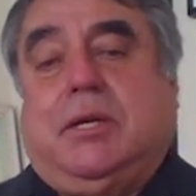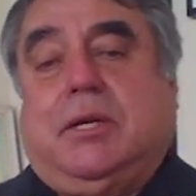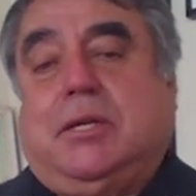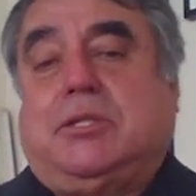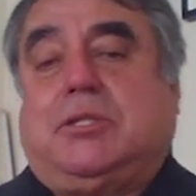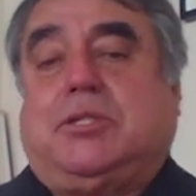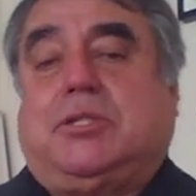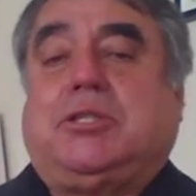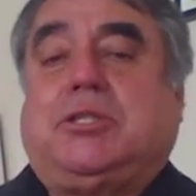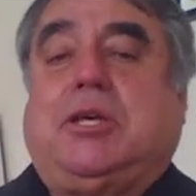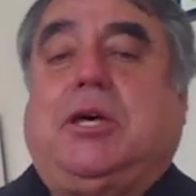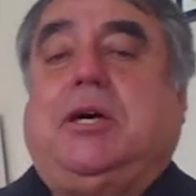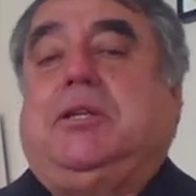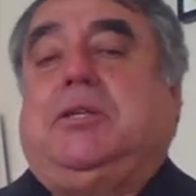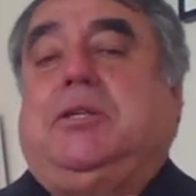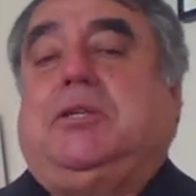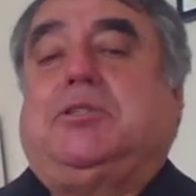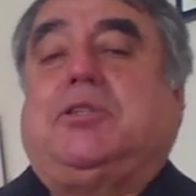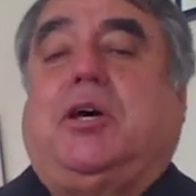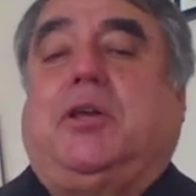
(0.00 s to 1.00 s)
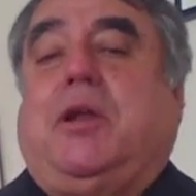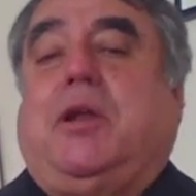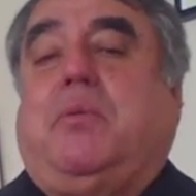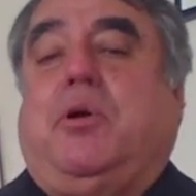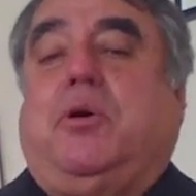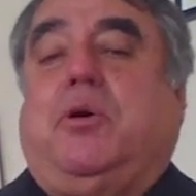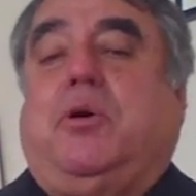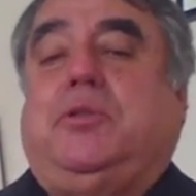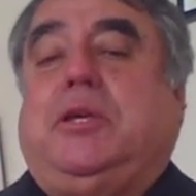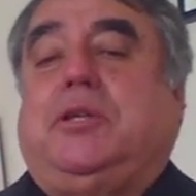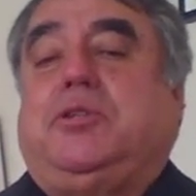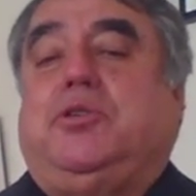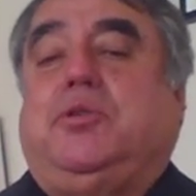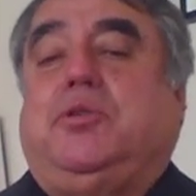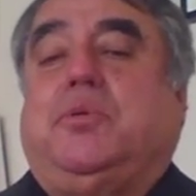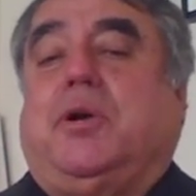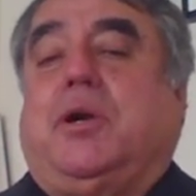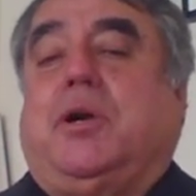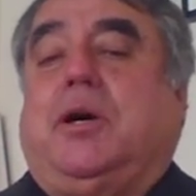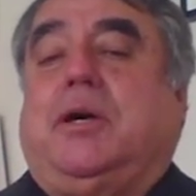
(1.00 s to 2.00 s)
His son is on that road that you
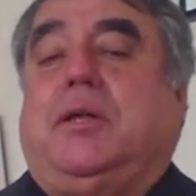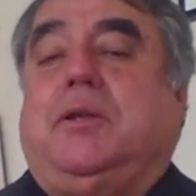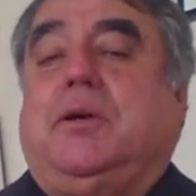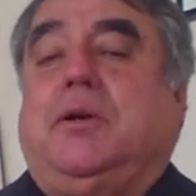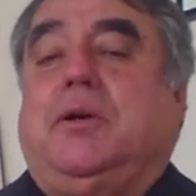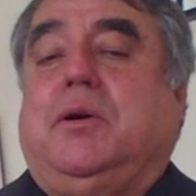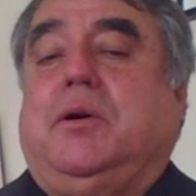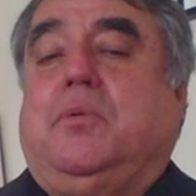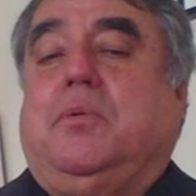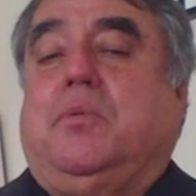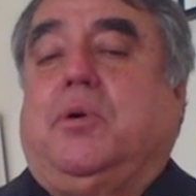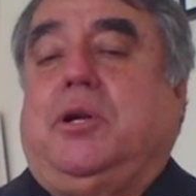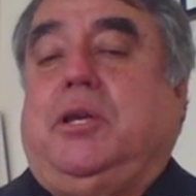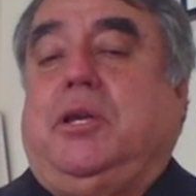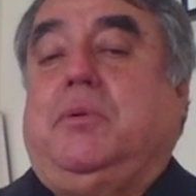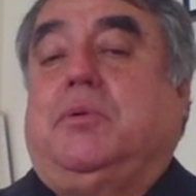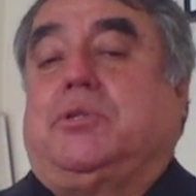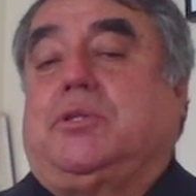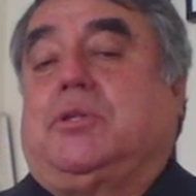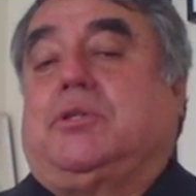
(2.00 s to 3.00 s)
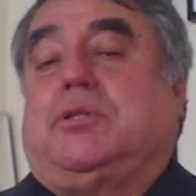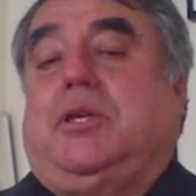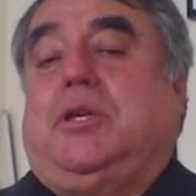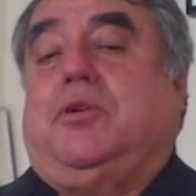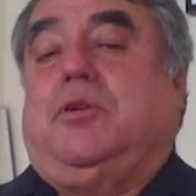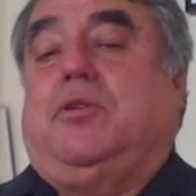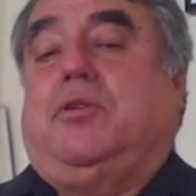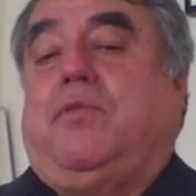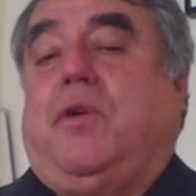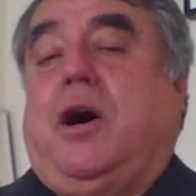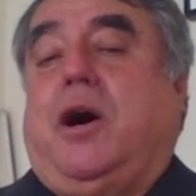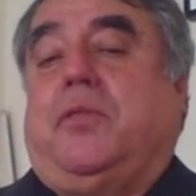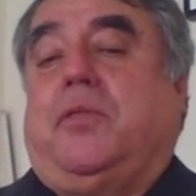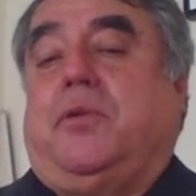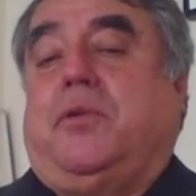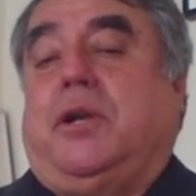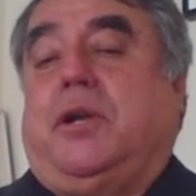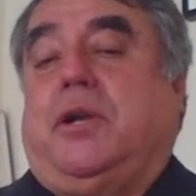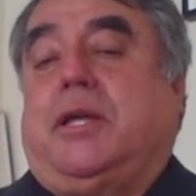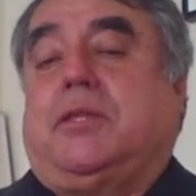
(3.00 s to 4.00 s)
were on, where he was the single
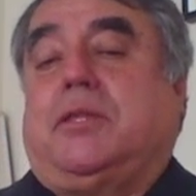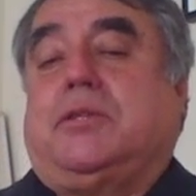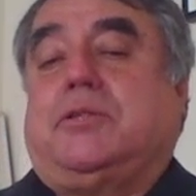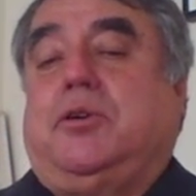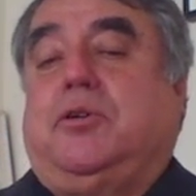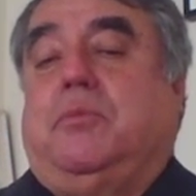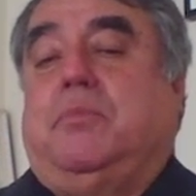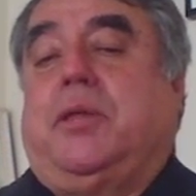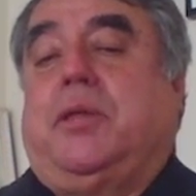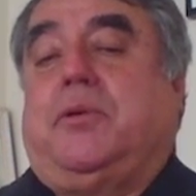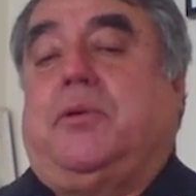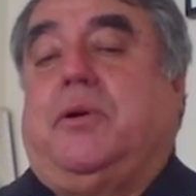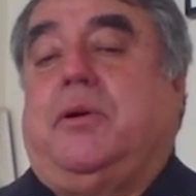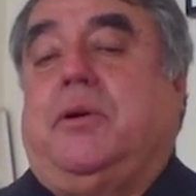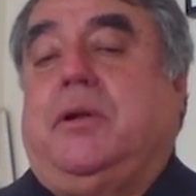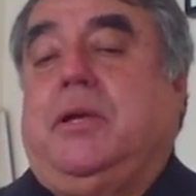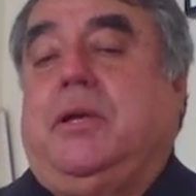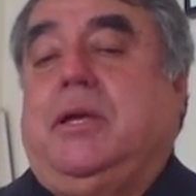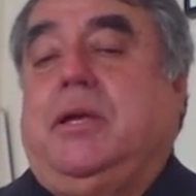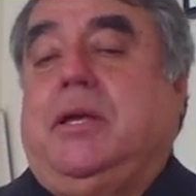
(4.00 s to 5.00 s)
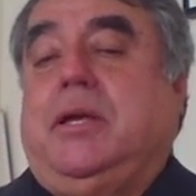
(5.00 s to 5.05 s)
father, not the single mother.